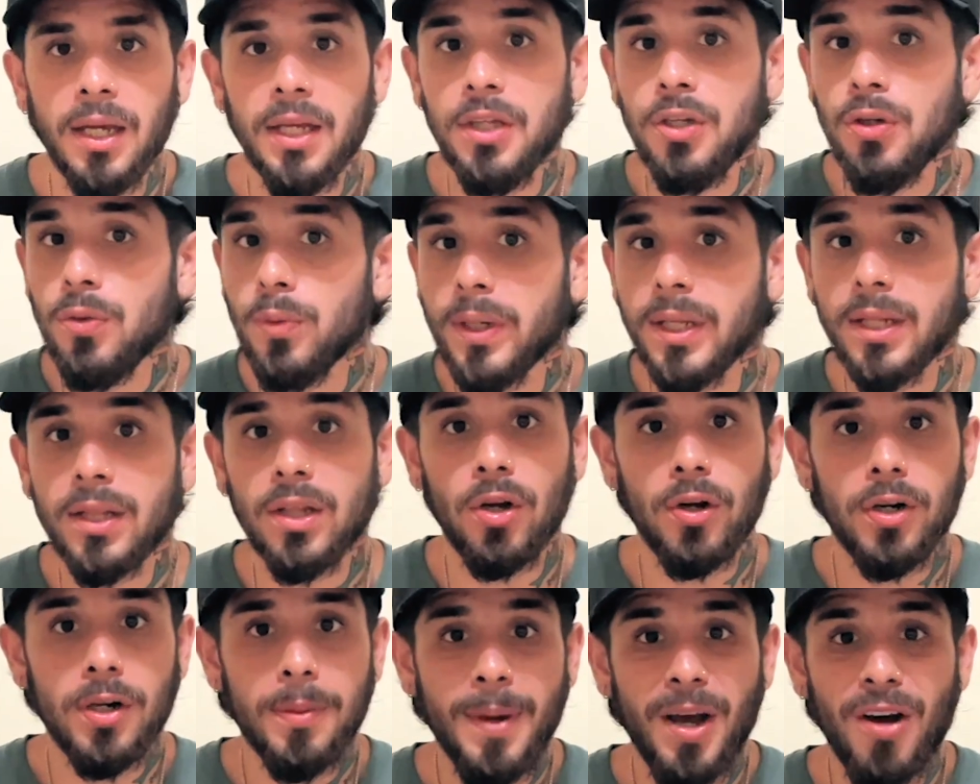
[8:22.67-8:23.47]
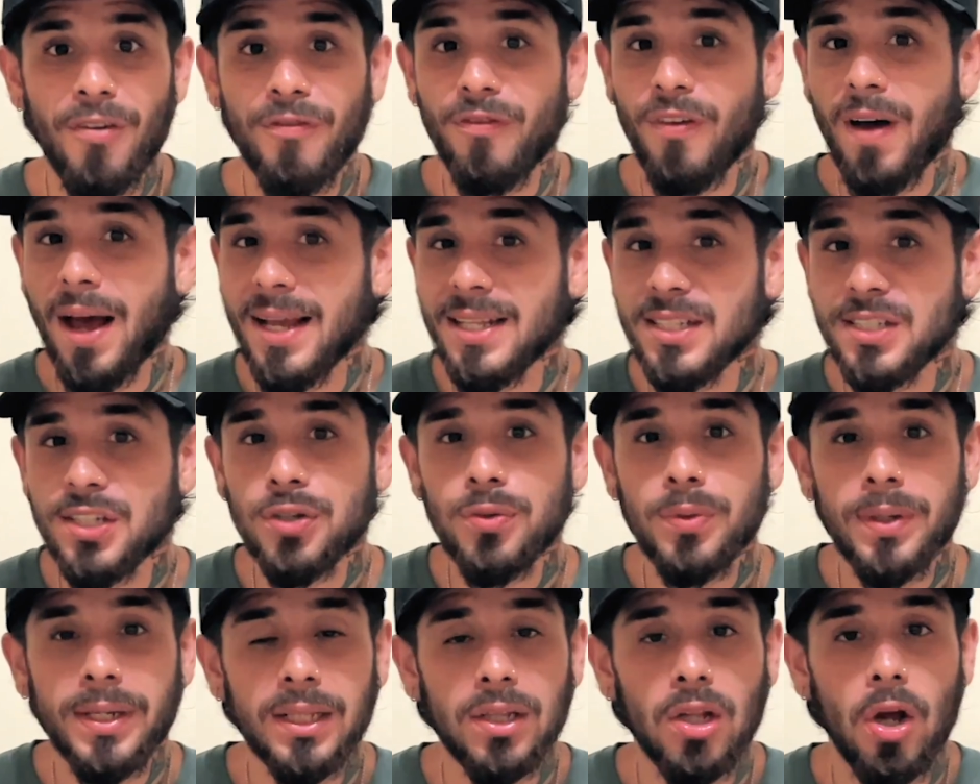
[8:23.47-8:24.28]
You can learn about
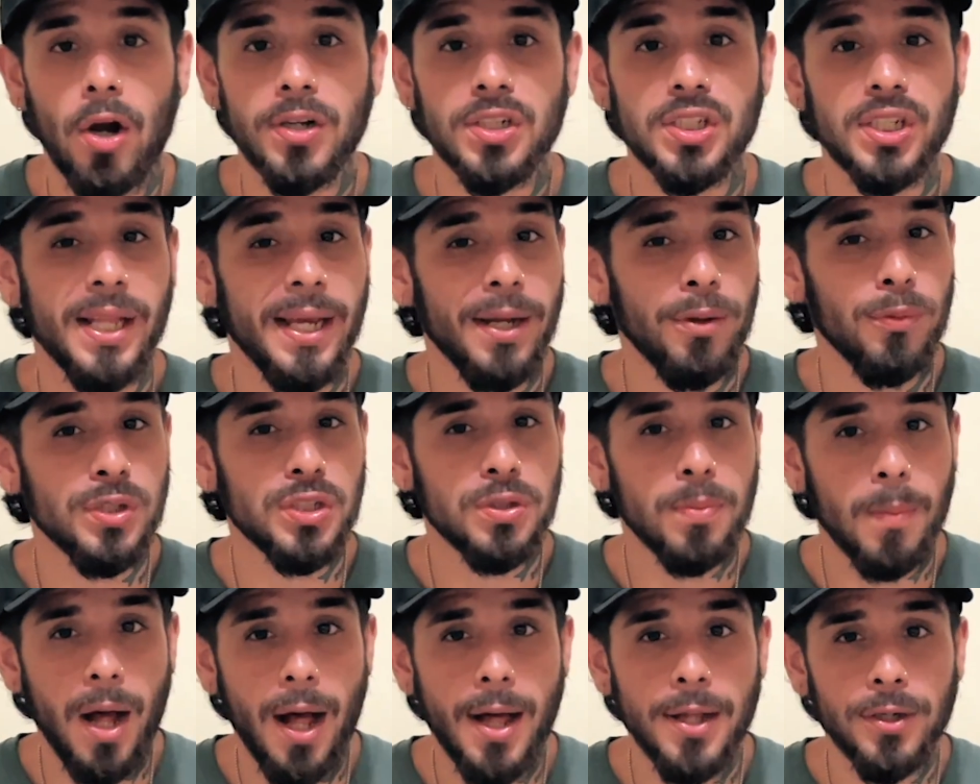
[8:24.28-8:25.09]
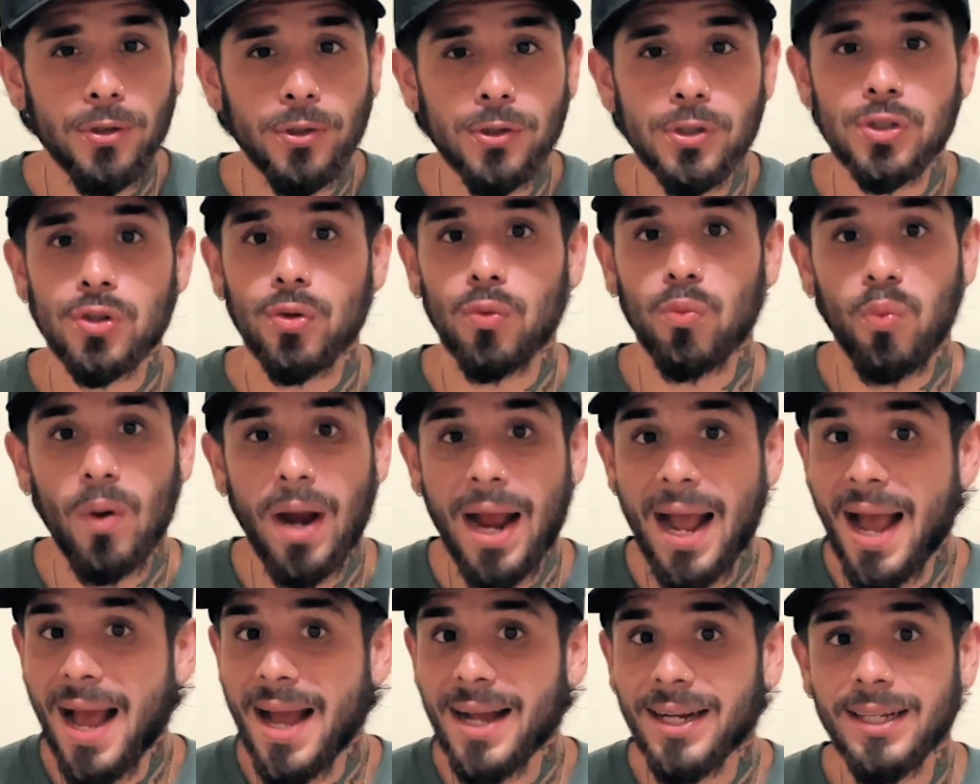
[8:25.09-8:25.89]
fine-tuning large language models,
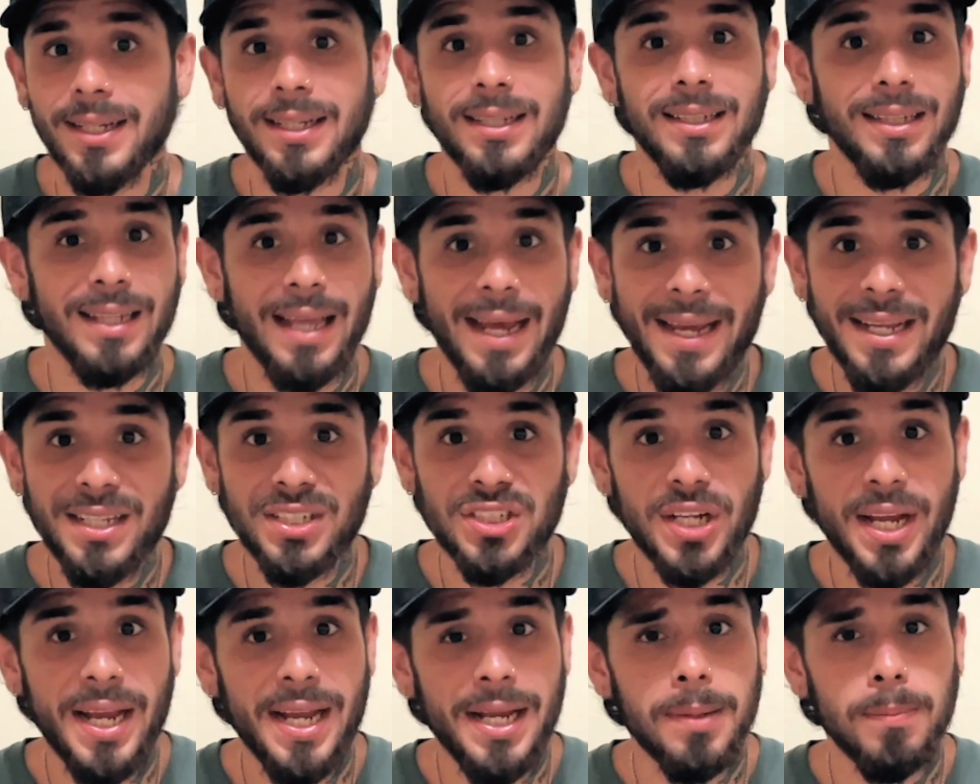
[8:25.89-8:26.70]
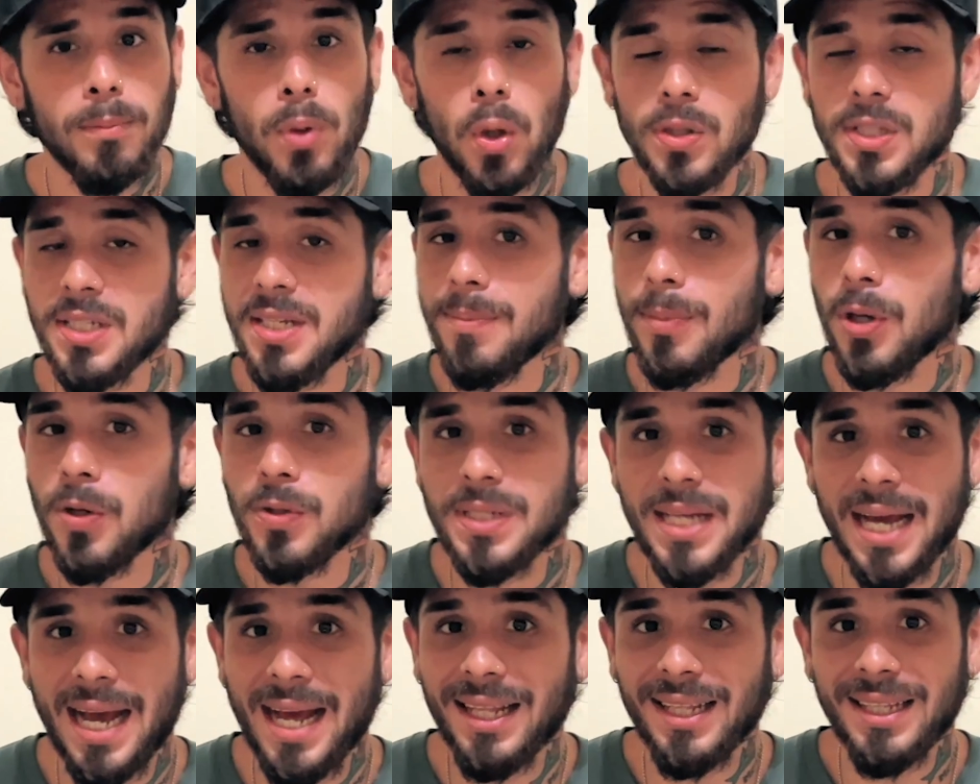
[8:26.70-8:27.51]
RAG, LangChain,
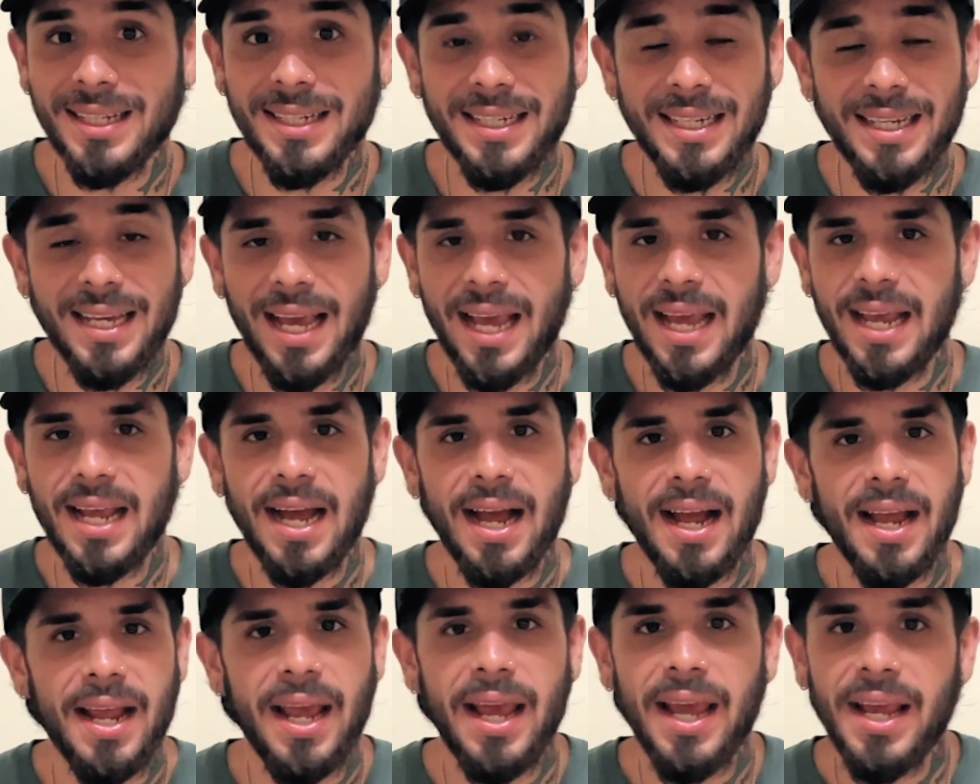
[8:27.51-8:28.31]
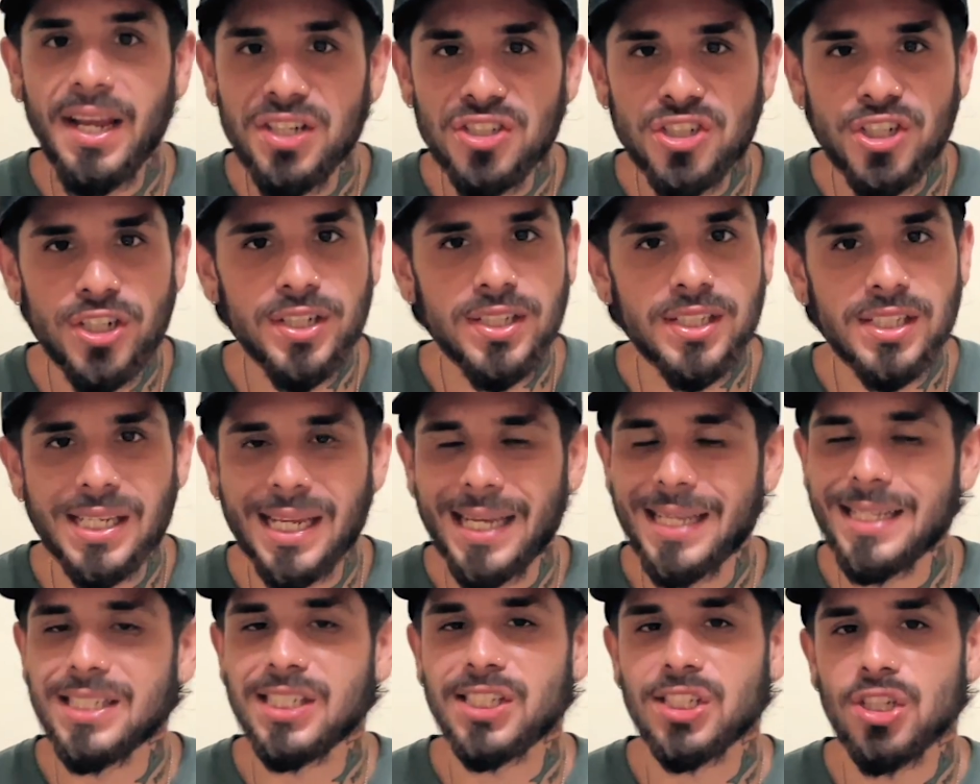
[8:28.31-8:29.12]
multimodality, AI agents,
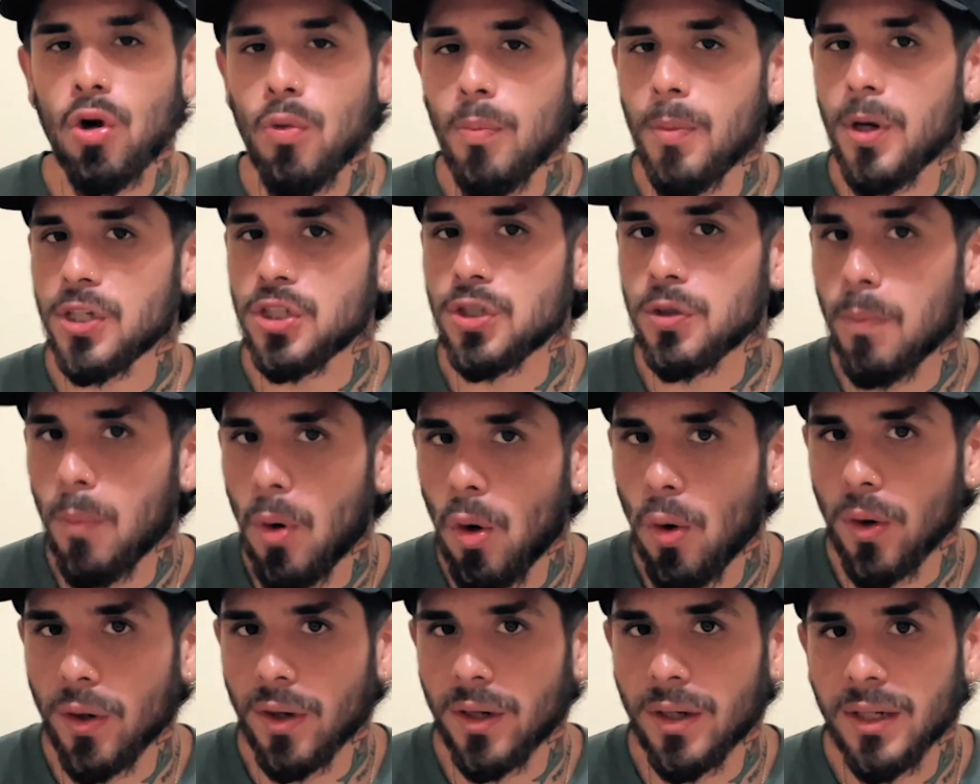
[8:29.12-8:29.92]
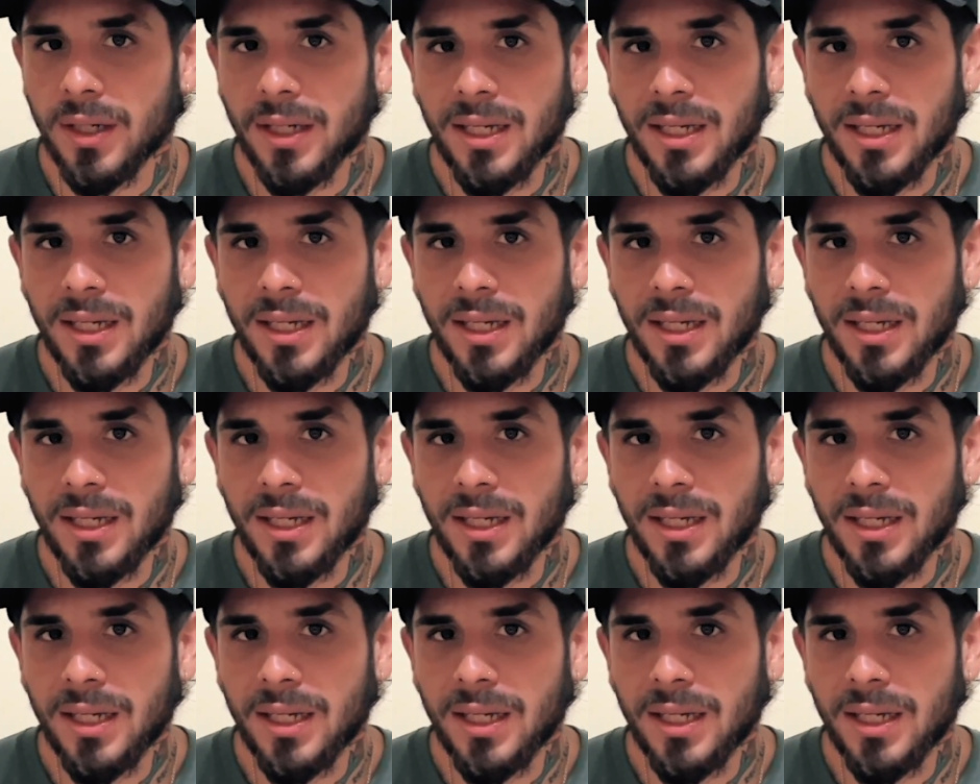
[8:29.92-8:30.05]
and so much more.